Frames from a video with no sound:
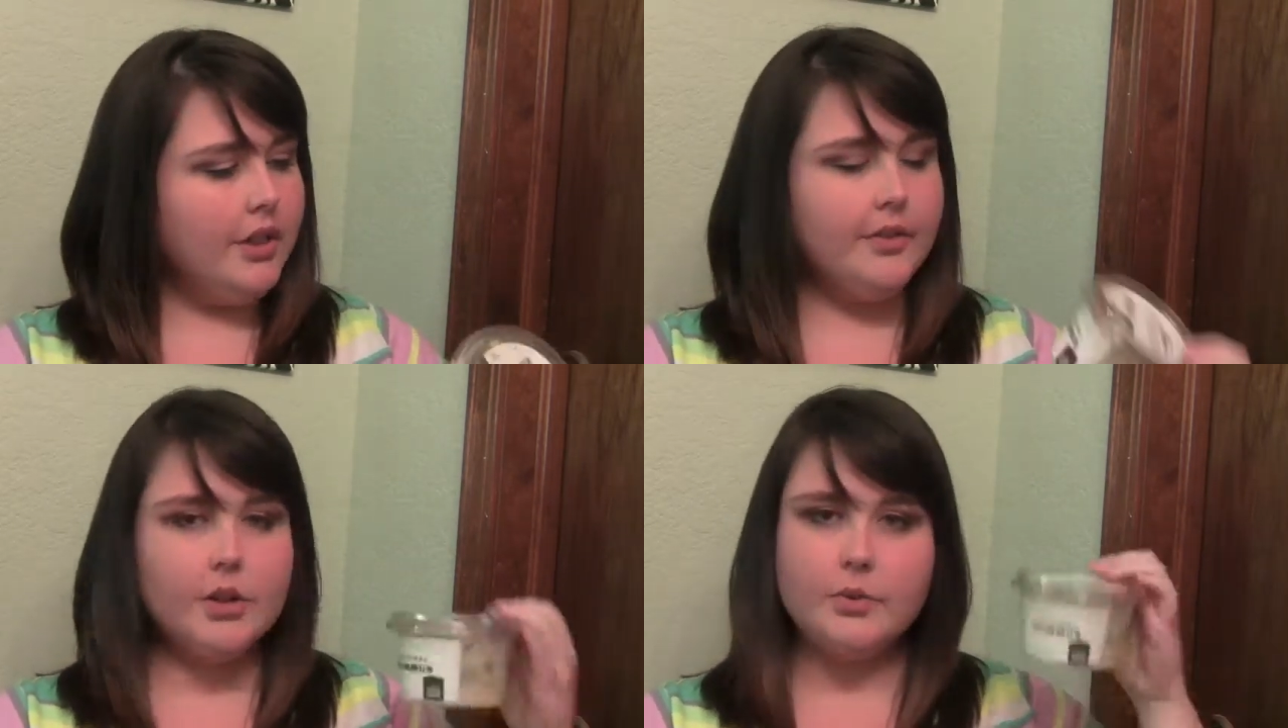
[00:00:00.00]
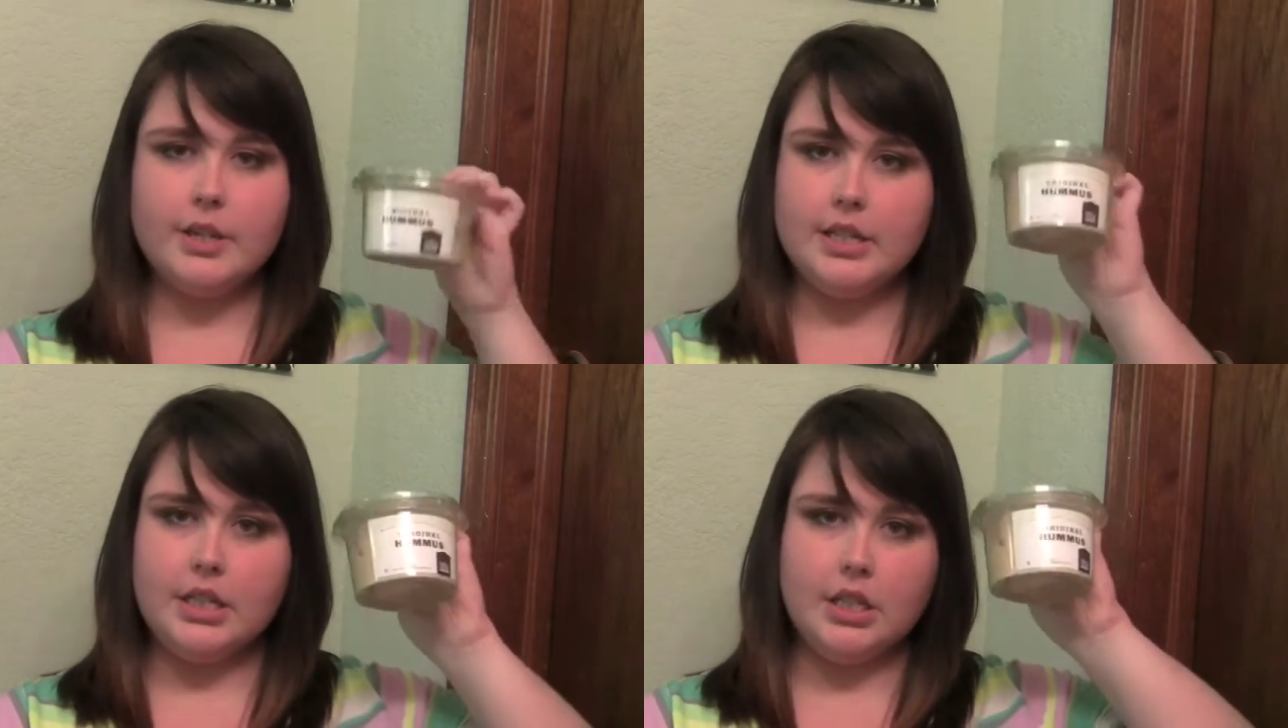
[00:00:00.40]
The first
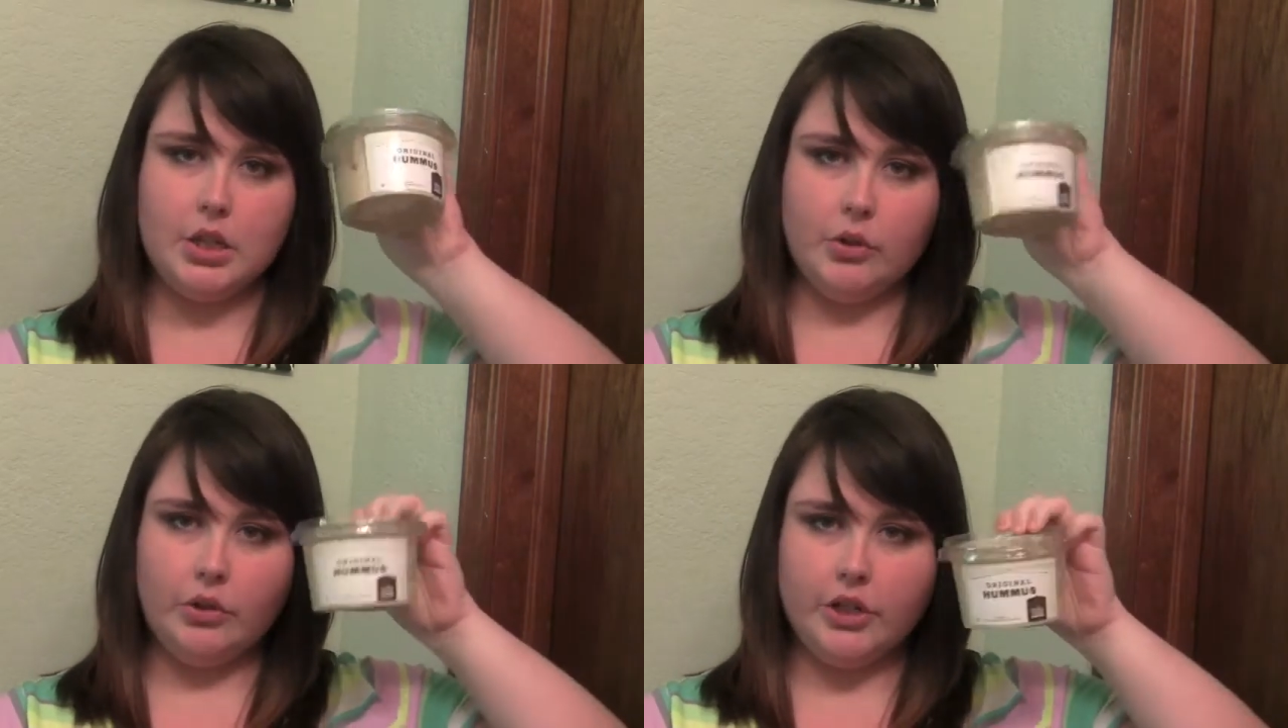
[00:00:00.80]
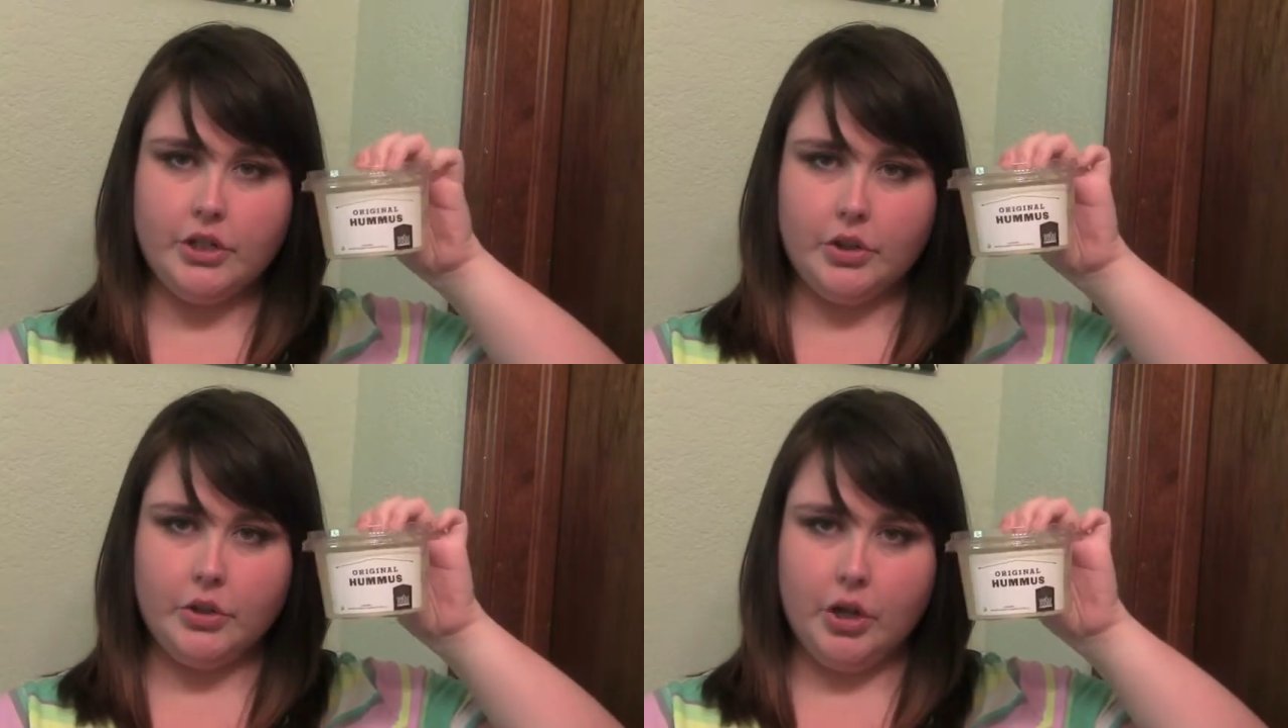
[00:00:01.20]
one is this
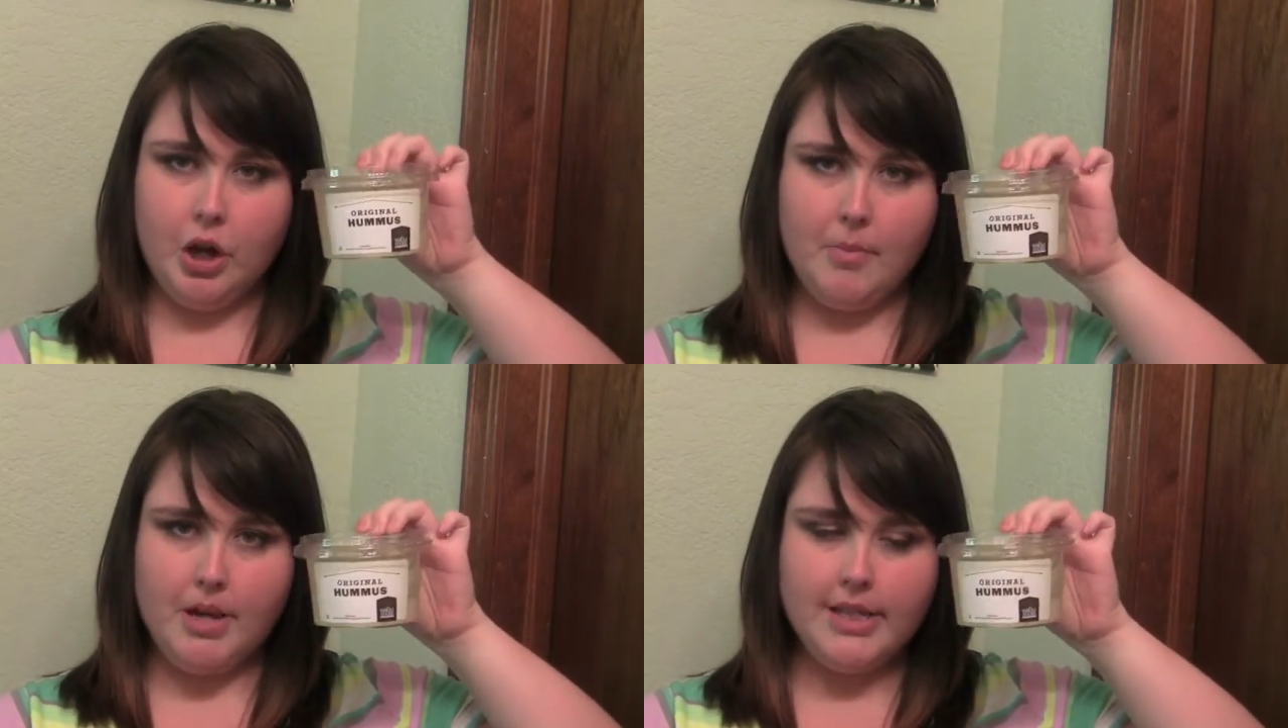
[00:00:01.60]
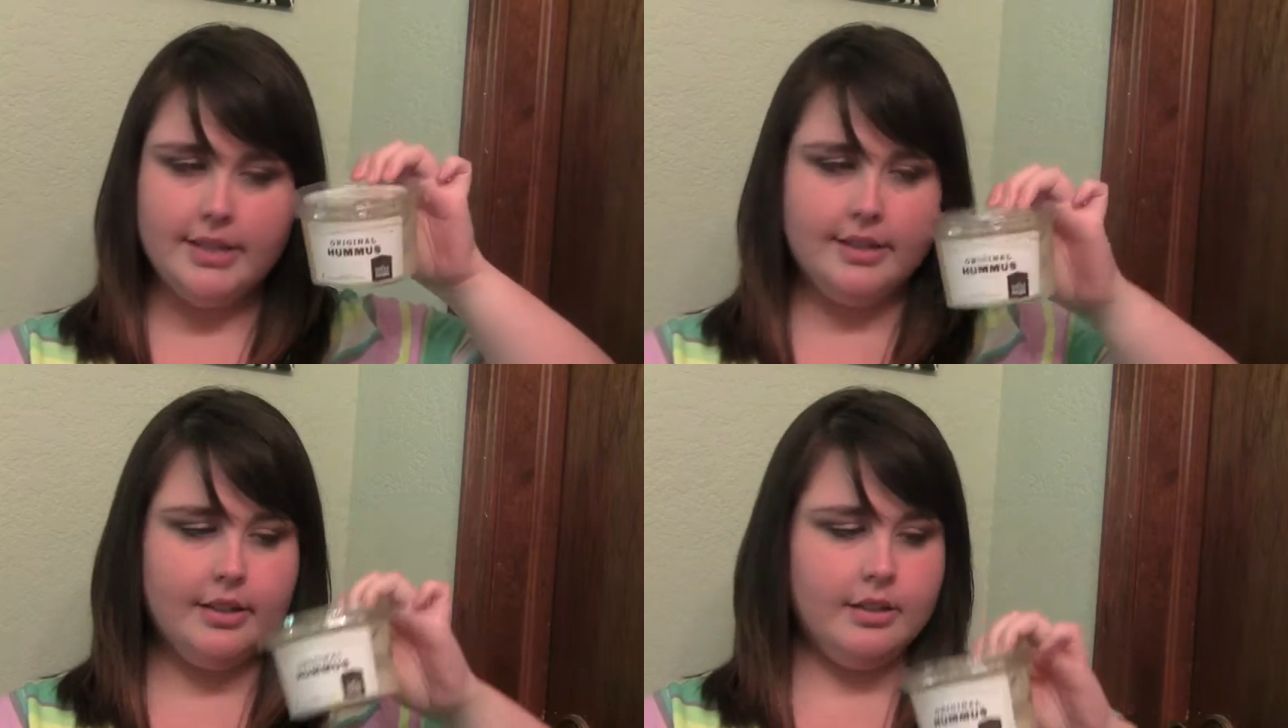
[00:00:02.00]
original
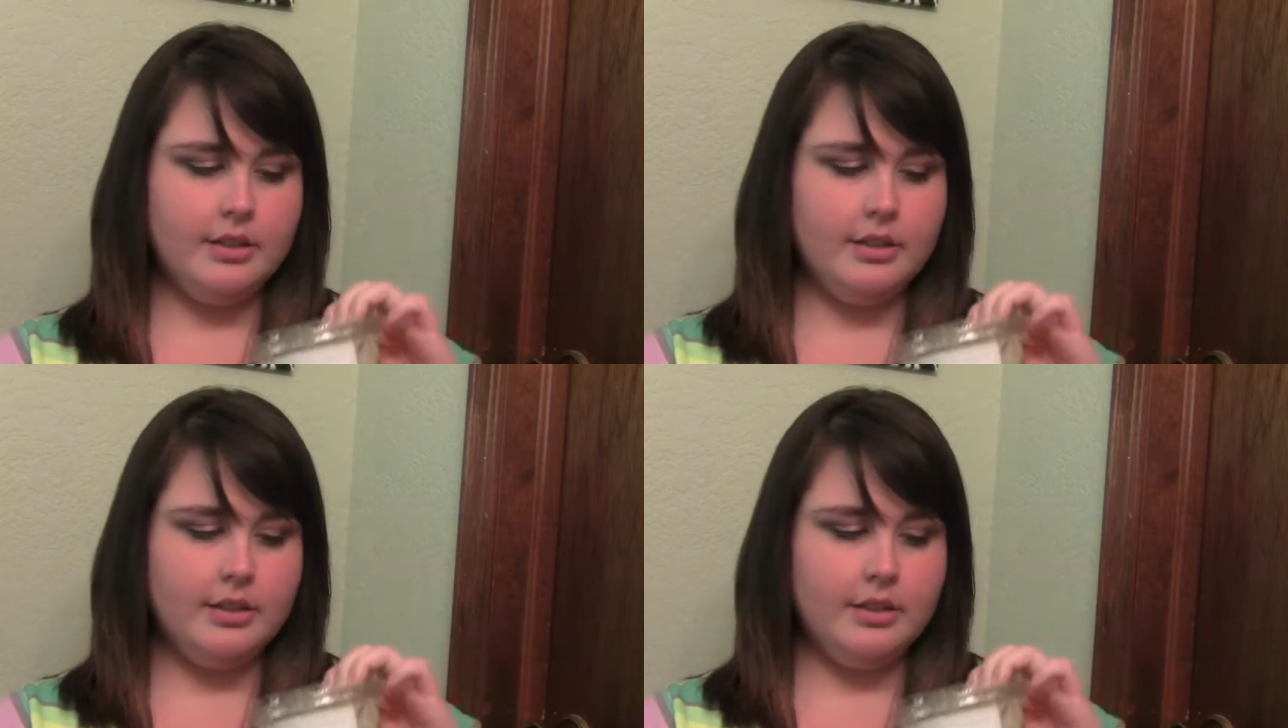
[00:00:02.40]
hummus.